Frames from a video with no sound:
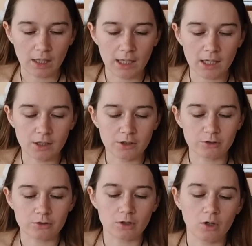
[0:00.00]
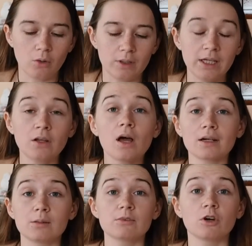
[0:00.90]
And so he
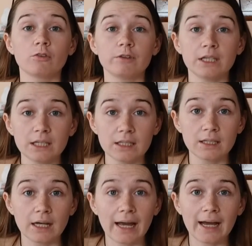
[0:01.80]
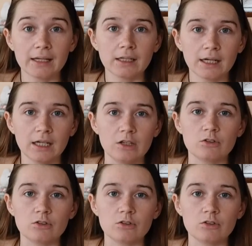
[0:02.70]
locked himself in at night.